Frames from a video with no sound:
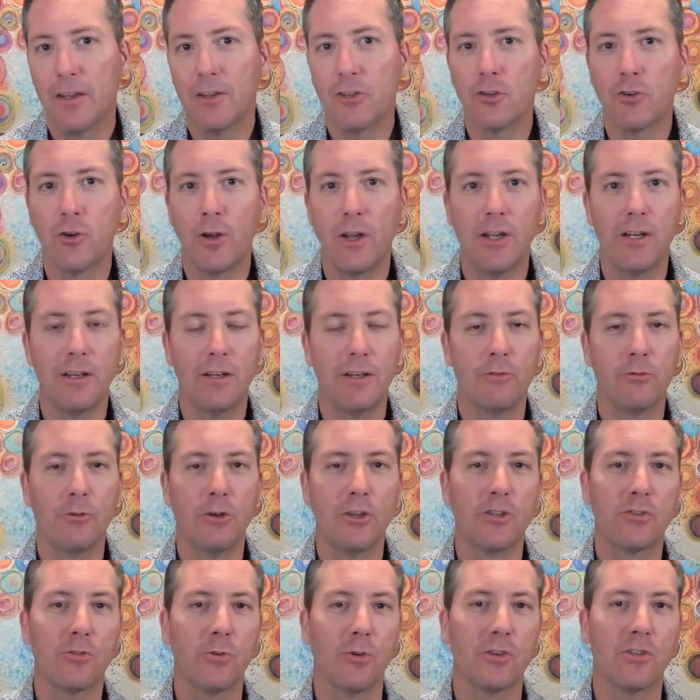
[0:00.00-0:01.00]
Great
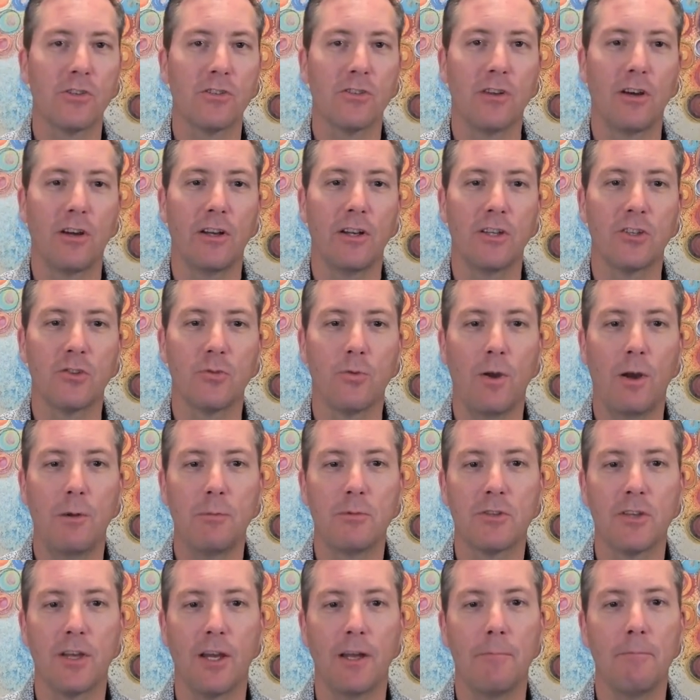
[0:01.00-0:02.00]
resources on his
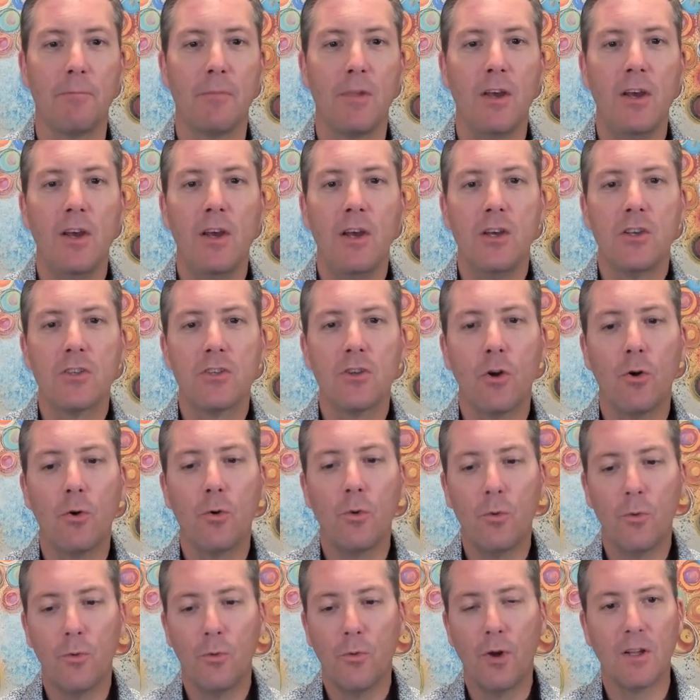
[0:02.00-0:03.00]
website.
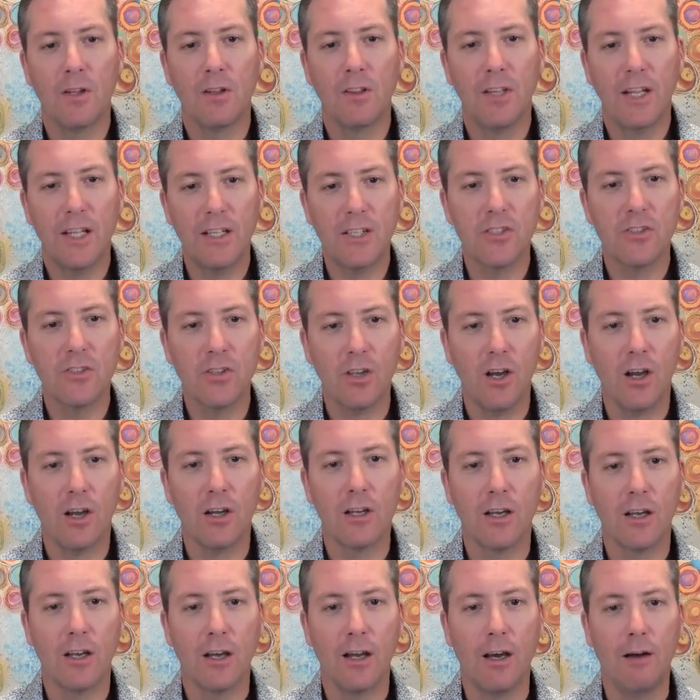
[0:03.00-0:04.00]
So let's
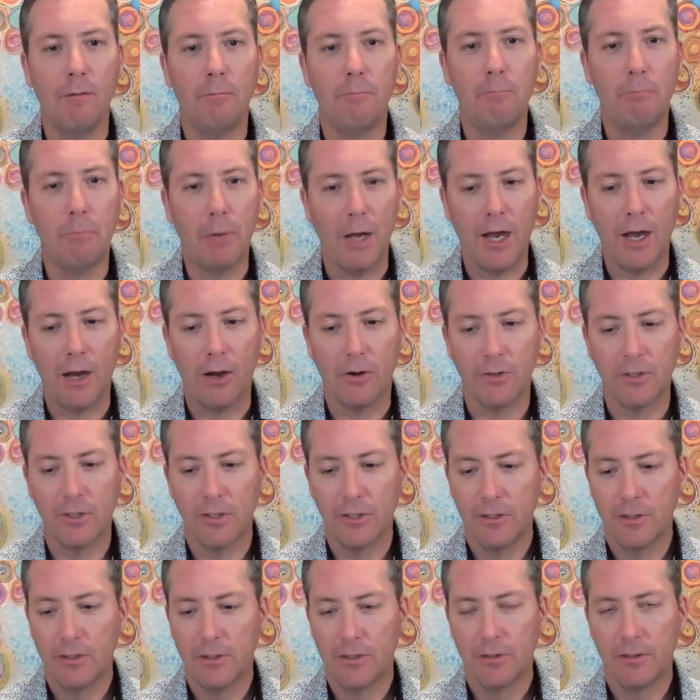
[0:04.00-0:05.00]
talk about
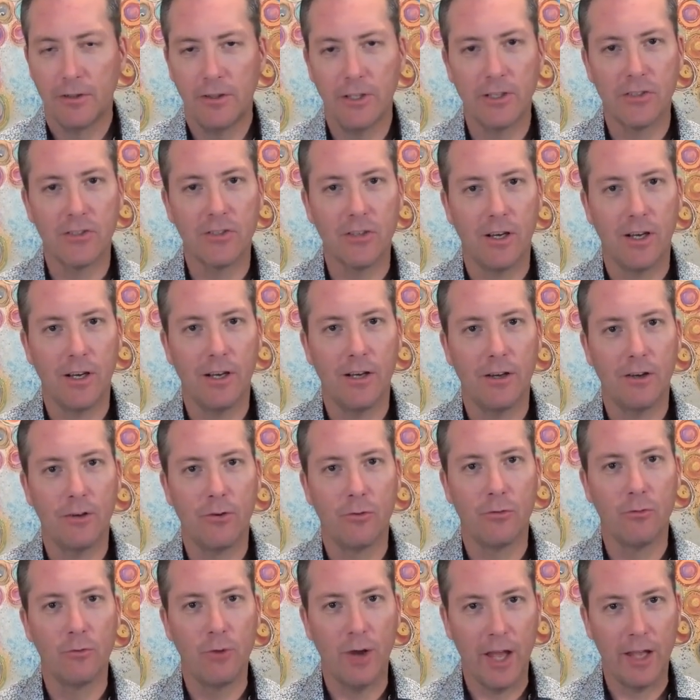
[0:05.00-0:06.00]
this
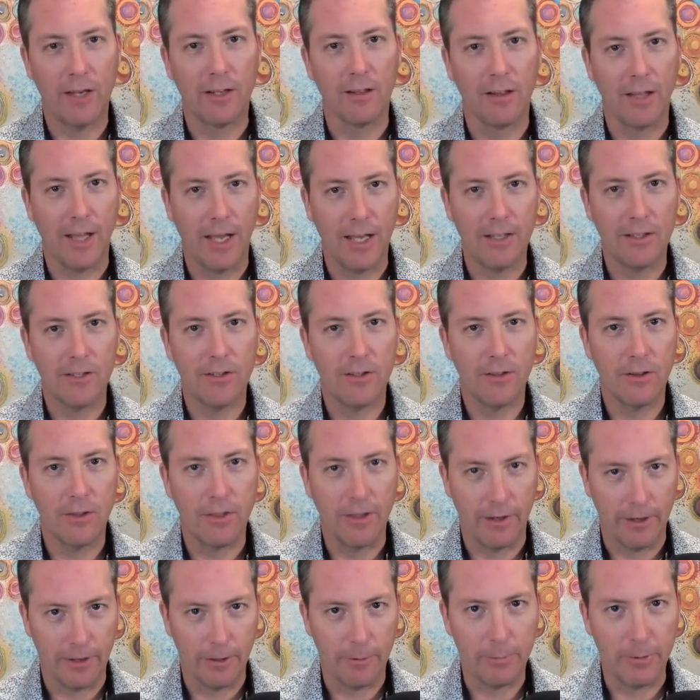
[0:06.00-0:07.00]
red light
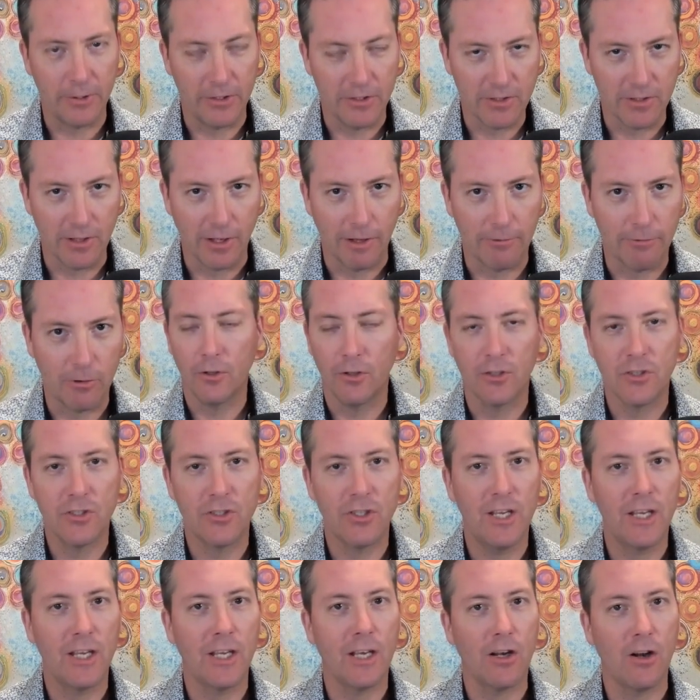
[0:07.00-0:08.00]
therapy stuff. You're
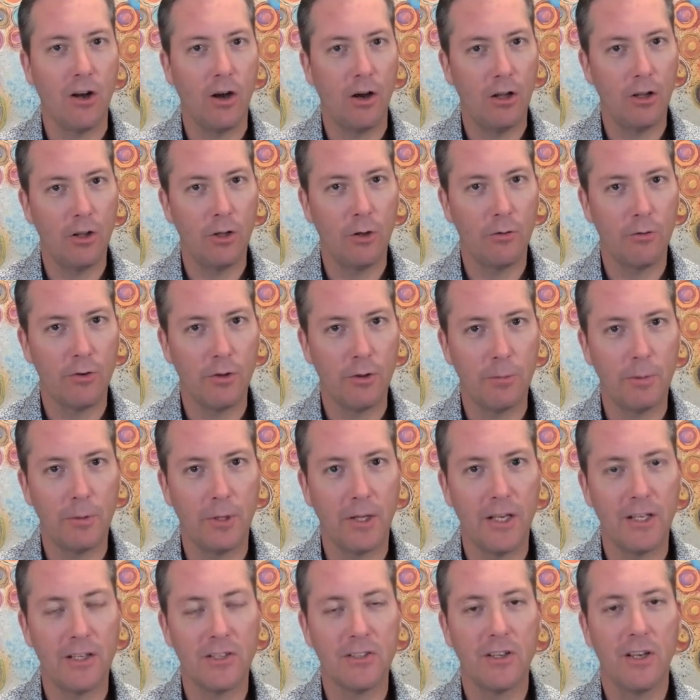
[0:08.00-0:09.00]
seeing it all over the
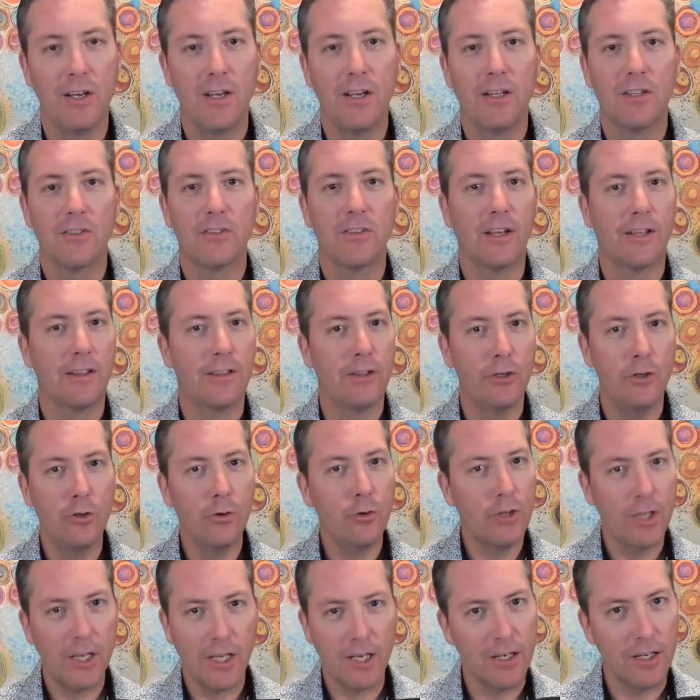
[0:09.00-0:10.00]
place. It's like the
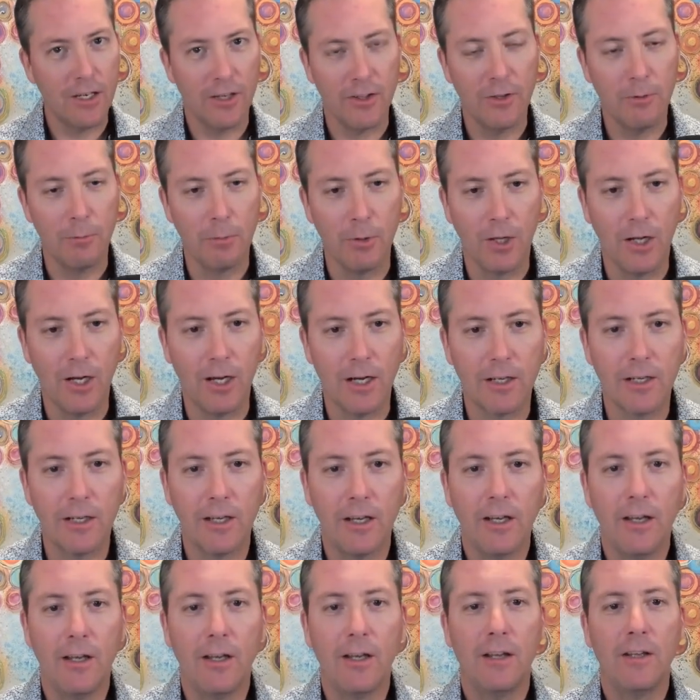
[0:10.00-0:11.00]
new kid on the block,
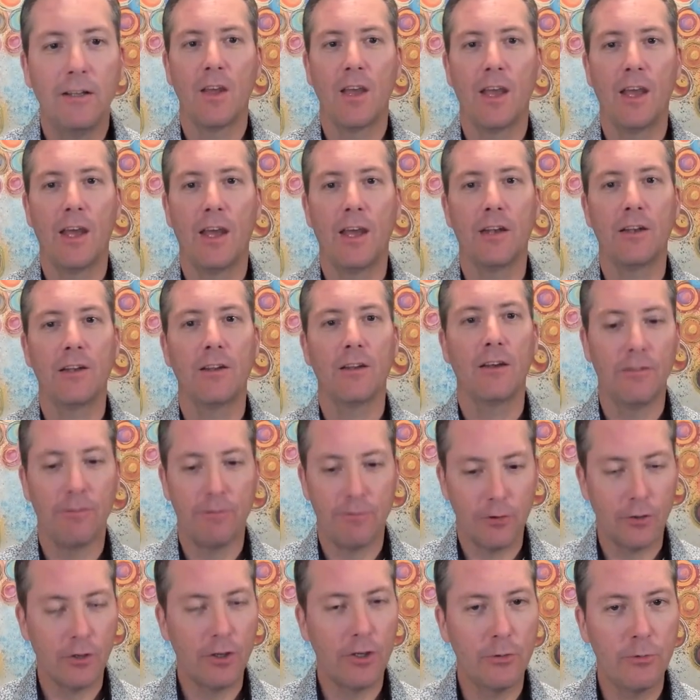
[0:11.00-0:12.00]
and
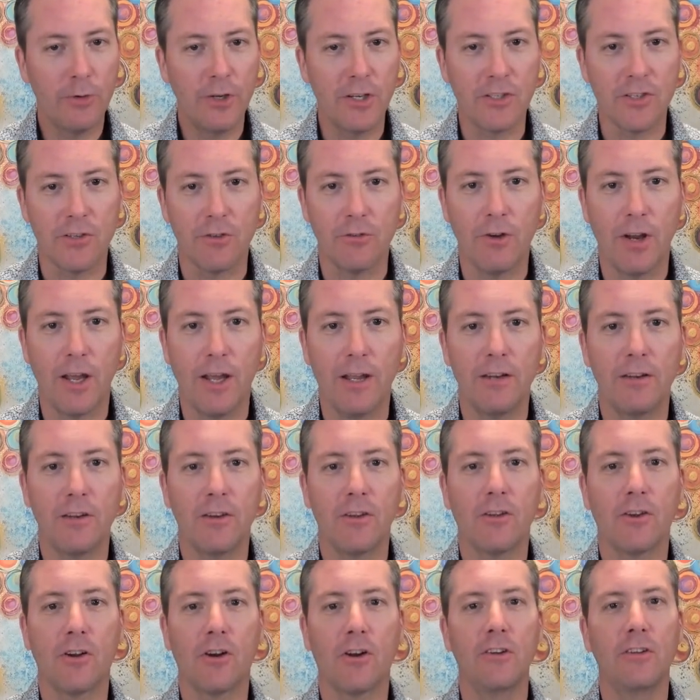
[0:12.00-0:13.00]
for good reason, right?
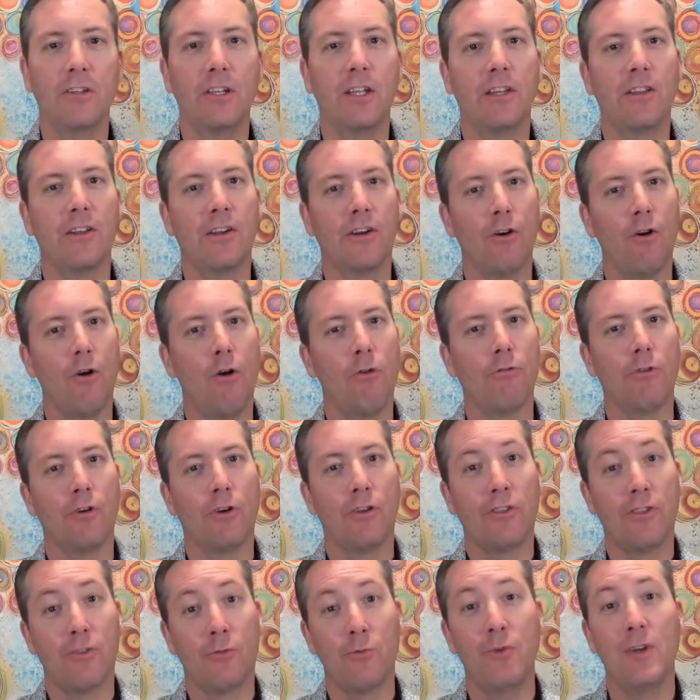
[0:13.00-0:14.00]
Currently, there are over
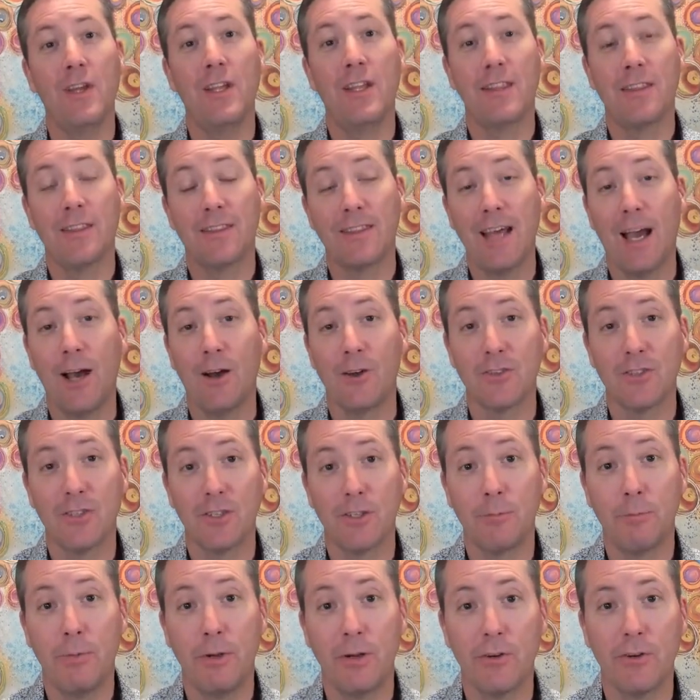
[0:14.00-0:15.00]

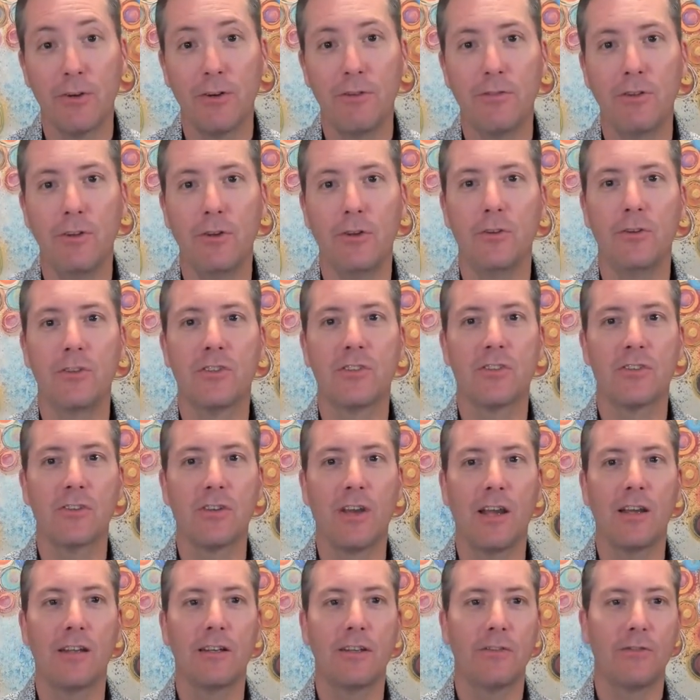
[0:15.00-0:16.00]
3,000 peer-reviewed
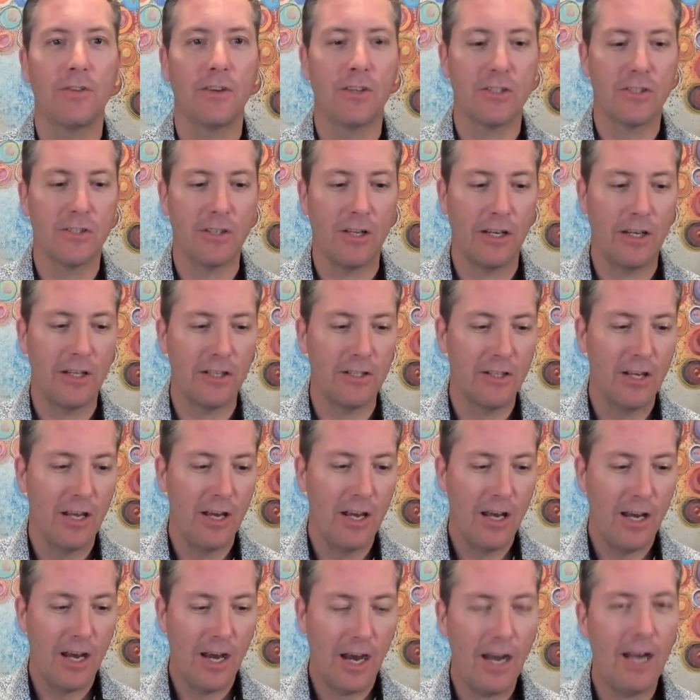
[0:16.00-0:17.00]
scientific studies
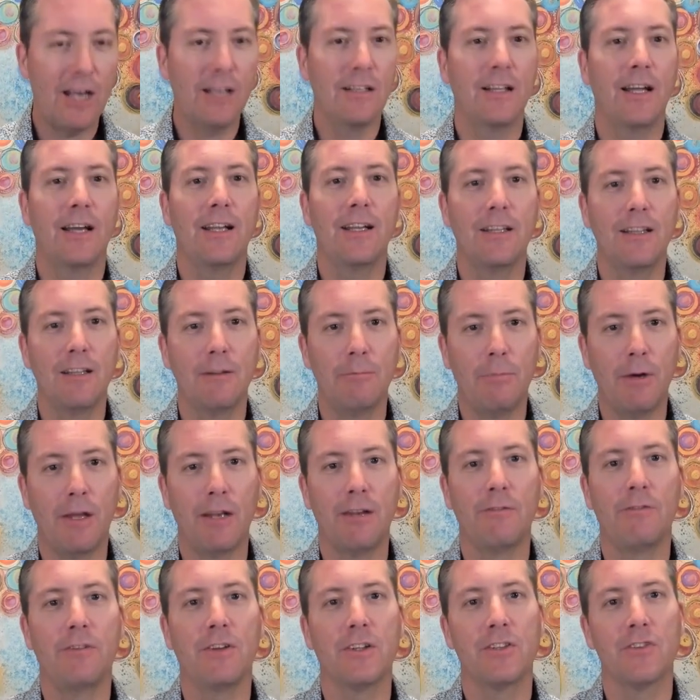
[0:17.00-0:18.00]
highlighting the
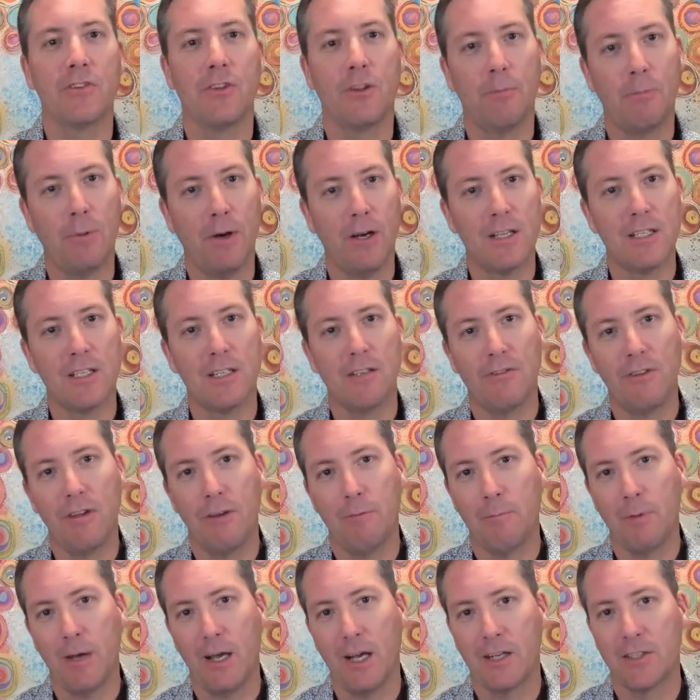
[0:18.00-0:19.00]
benefits or the positive
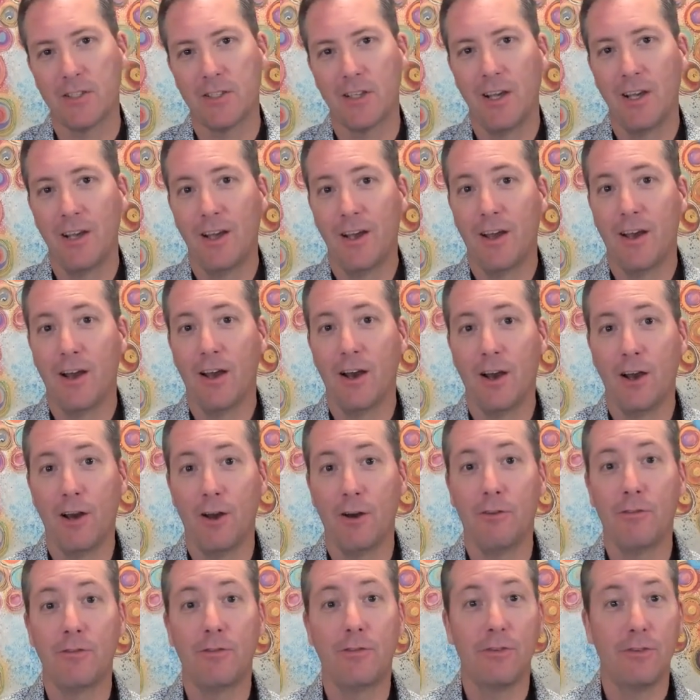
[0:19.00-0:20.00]
impacts
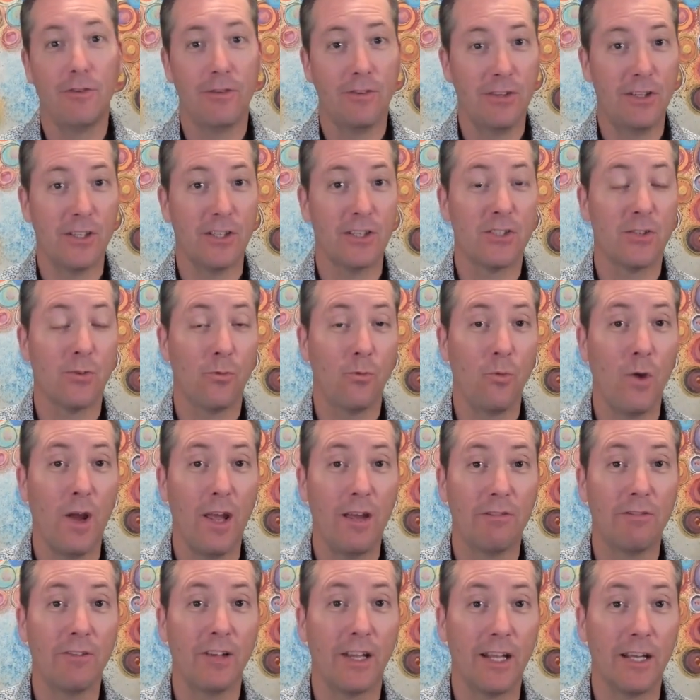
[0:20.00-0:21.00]
of this
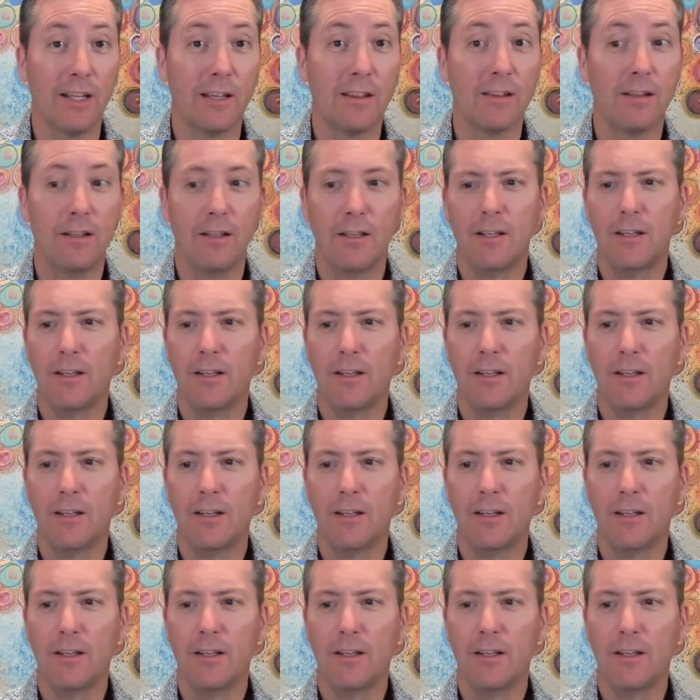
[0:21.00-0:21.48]
wavelength